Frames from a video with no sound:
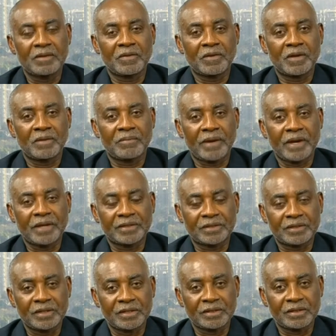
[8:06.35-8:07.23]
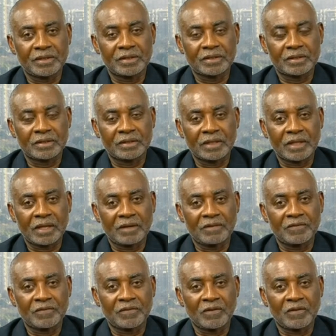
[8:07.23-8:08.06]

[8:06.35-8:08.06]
whereby surgeons can come